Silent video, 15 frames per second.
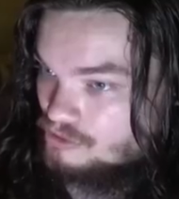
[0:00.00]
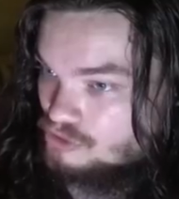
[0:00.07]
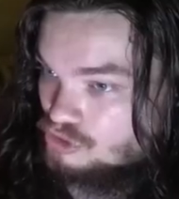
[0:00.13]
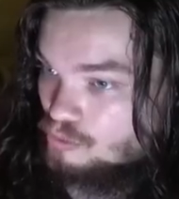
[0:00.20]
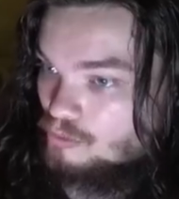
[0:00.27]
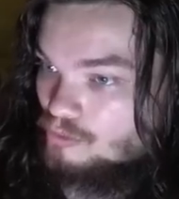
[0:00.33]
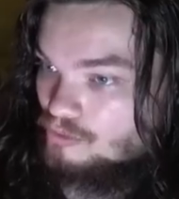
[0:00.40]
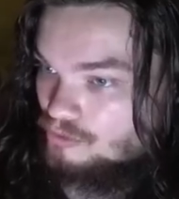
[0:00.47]

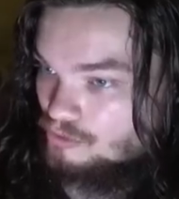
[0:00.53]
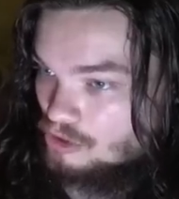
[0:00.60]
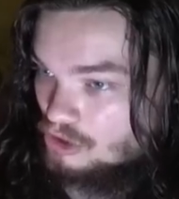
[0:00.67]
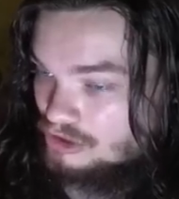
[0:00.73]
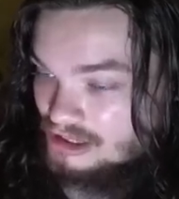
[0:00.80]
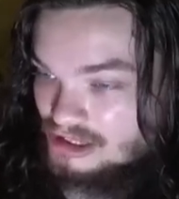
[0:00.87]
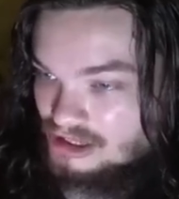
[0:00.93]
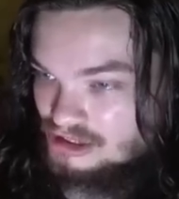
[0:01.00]
So are
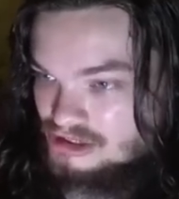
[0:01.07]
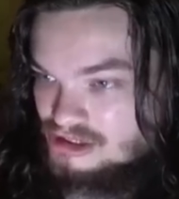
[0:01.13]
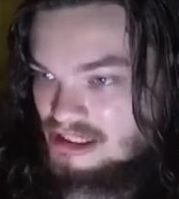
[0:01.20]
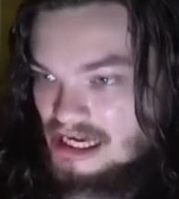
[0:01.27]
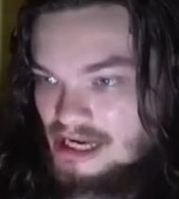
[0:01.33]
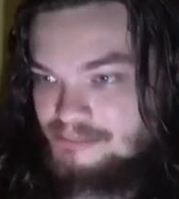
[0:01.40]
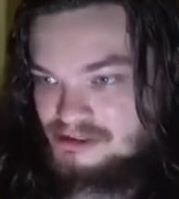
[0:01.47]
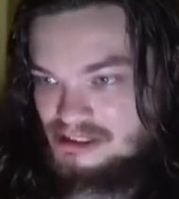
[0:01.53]
they going to
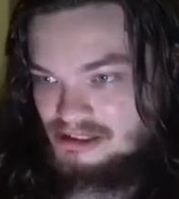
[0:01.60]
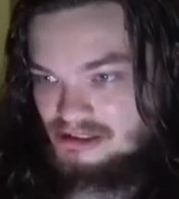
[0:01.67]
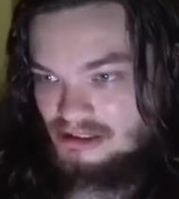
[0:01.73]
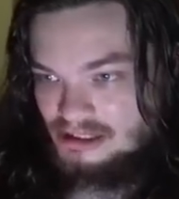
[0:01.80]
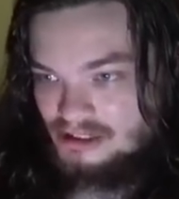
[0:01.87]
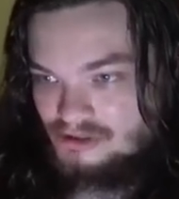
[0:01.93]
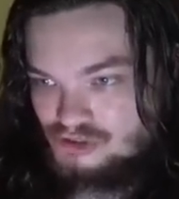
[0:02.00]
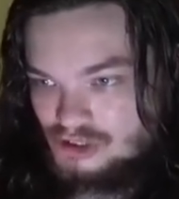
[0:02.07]
decapitate the
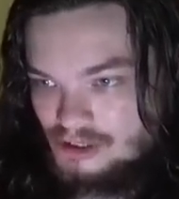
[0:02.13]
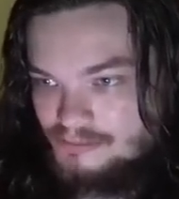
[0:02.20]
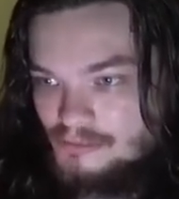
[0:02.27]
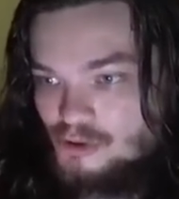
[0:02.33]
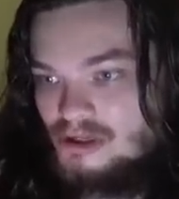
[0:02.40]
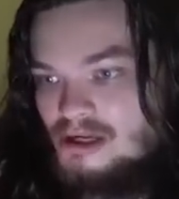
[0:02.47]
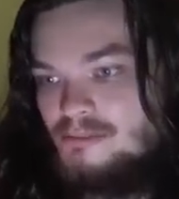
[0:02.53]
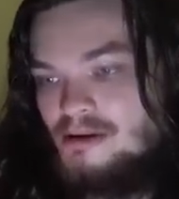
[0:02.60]
leadership?
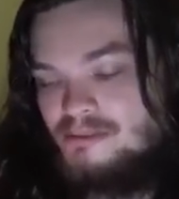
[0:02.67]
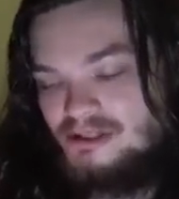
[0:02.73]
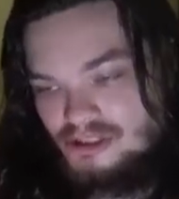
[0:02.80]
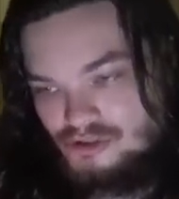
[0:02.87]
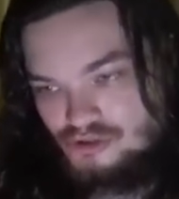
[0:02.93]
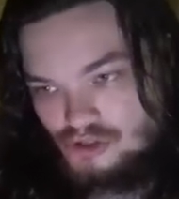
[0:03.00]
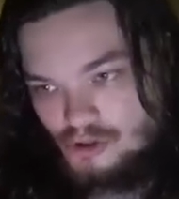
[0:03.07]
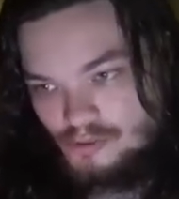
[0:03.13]
Okay, maybe they
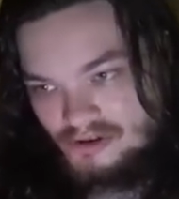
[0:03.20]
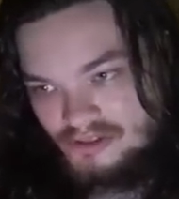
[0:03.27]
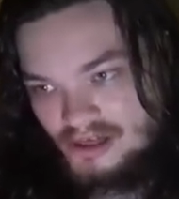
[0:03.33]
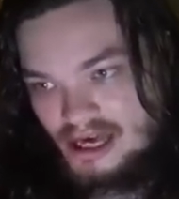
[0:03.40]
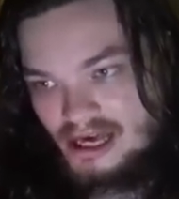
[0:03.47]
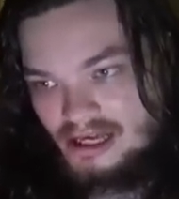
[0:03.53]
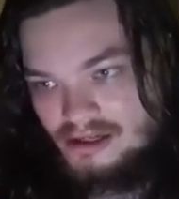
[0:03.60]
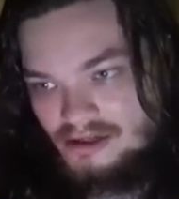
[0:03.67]
could go with
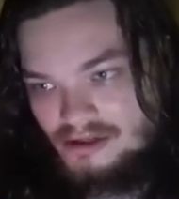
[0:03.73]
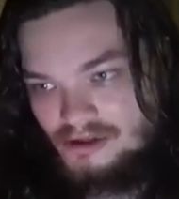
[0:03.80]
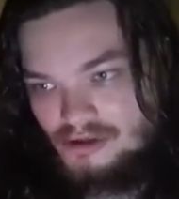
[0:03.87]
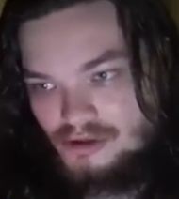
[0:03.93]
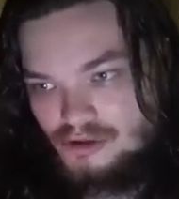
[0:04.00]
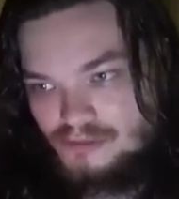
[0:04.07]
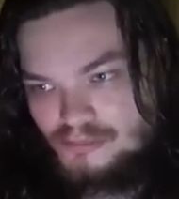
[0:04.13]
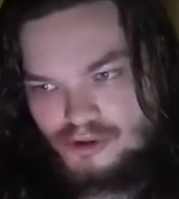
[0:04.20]
that.
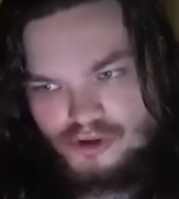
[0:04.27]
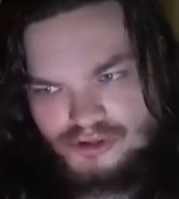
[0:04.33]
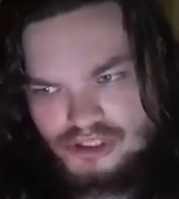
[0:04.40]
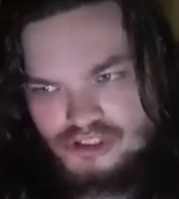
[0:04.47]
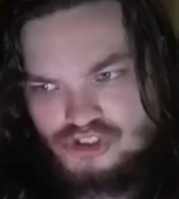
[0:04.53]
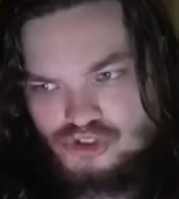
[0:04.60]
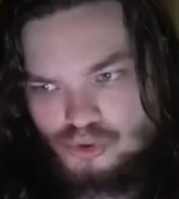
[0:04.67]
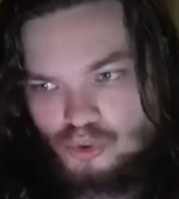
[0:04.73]
But are they
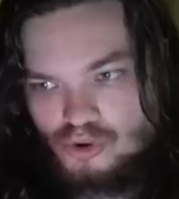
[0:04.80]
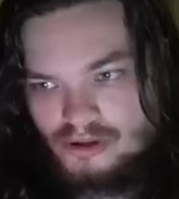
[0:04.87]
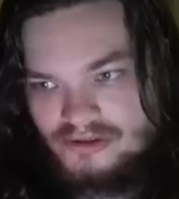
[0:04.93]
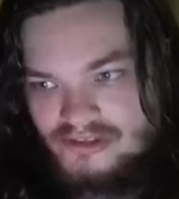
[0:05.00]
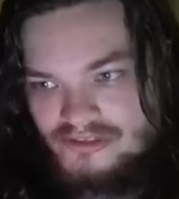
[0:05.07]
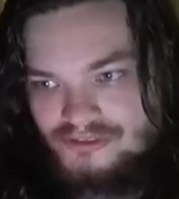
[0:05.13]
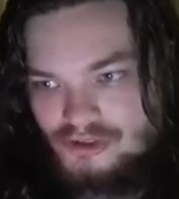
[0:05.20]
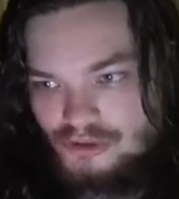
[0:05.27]
sure
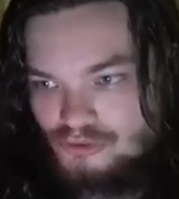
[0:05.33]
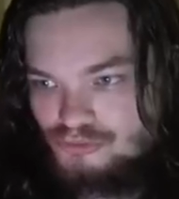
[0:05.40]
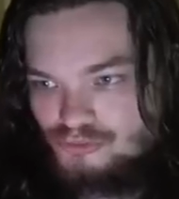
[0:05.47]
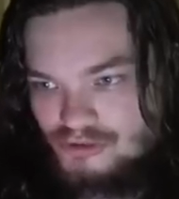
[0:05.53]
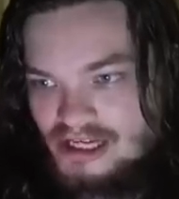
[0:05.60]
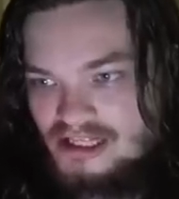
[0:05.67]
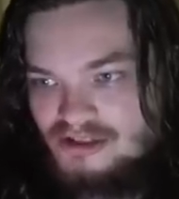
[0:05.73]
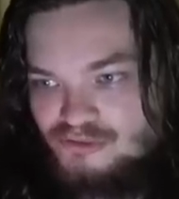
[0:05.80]
that the
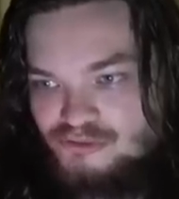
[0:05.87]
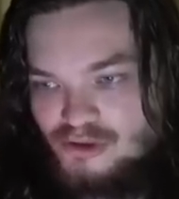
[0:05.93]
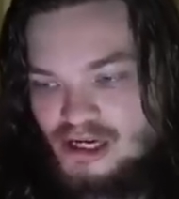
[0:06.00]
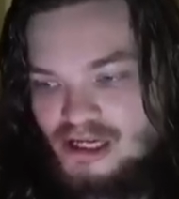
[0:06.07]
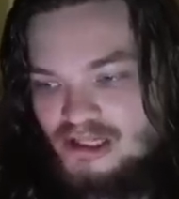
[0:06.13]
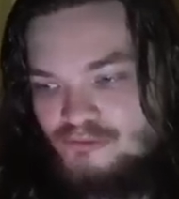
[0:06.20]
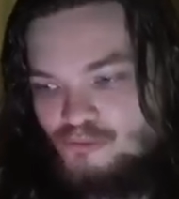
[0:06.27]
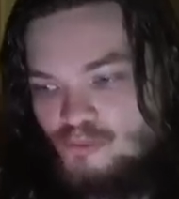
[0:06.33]
rank and
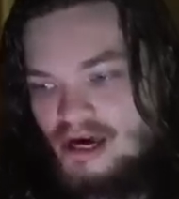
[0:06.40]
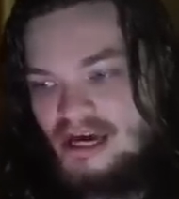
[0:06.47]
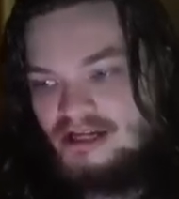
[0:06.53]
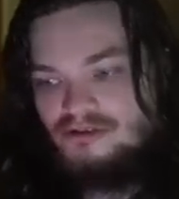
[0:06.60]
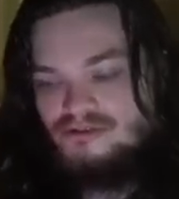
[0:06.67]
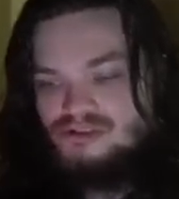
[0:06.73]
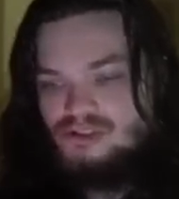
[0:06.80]
file of Wagner is